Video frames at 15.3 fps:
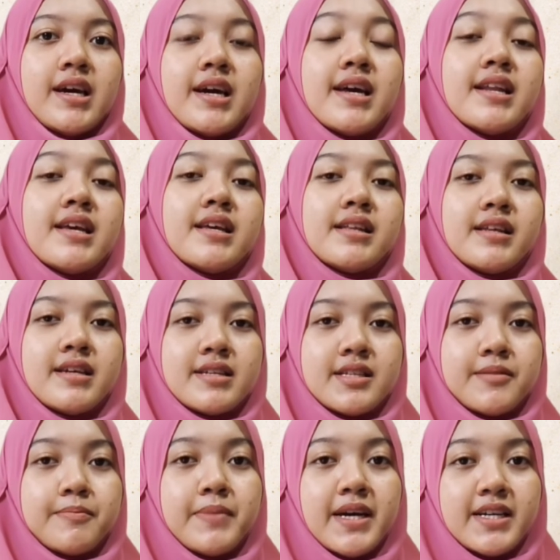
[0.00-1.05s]
and it
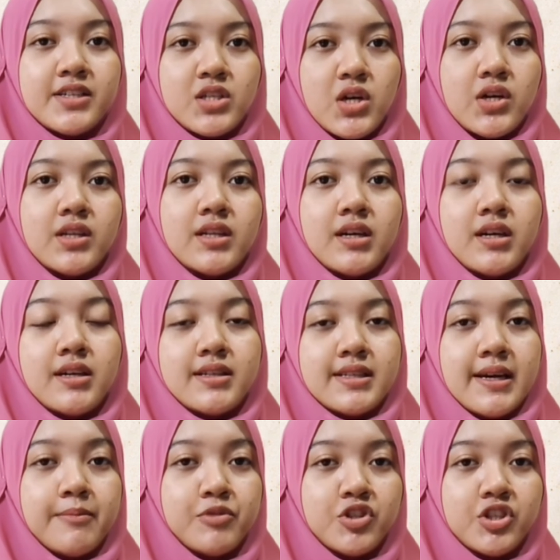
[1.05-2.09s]
is based on the
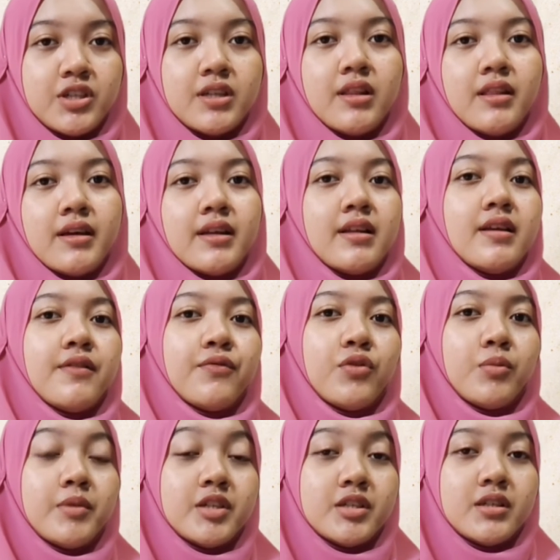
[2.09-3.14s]
assumption that
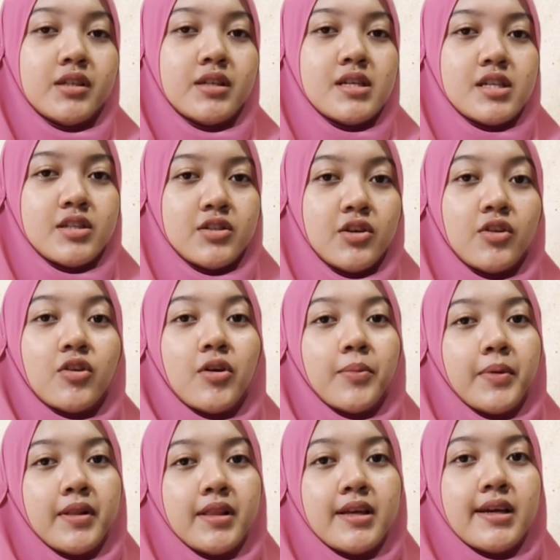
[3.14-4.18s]
information is not
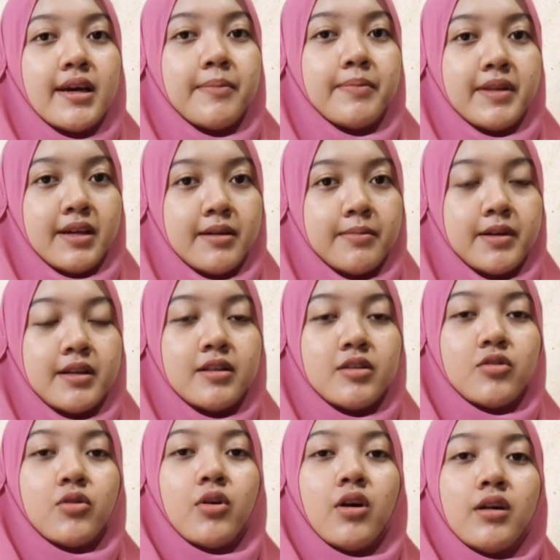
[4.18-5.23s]
openly applicable
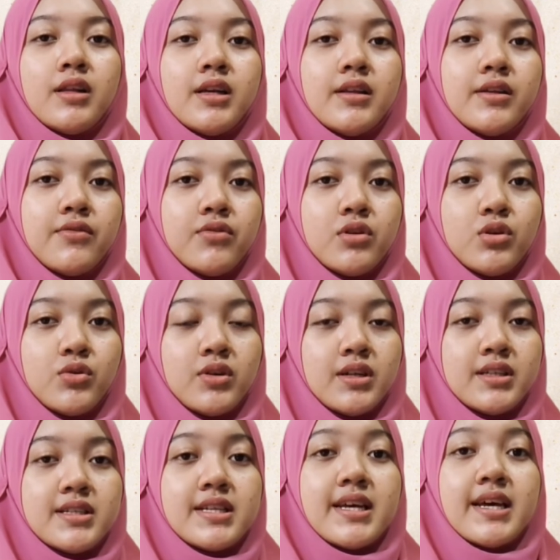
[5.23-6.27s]
to all
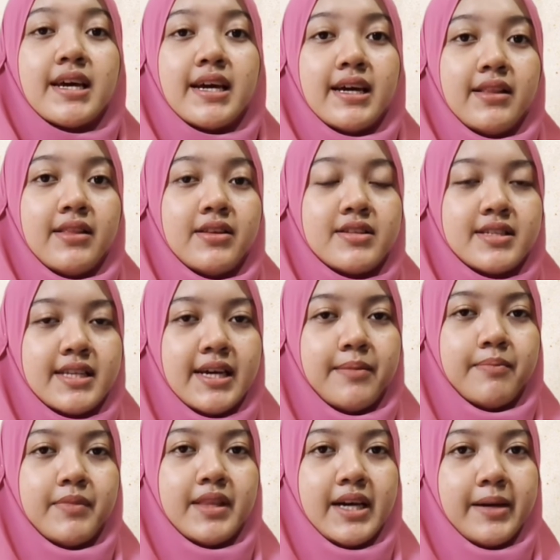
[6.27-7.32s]
individuals at the
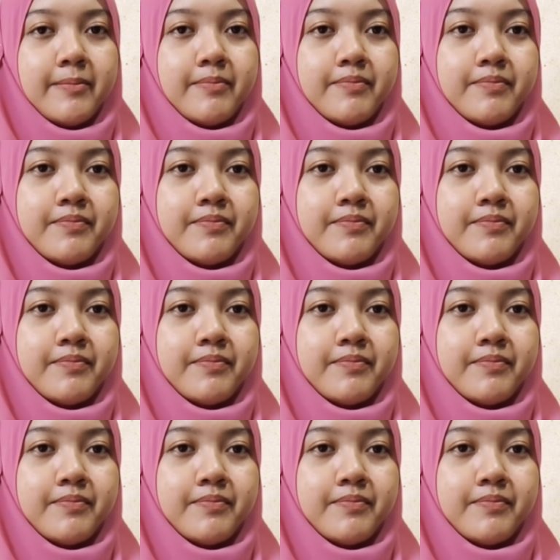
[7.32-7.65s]
same time.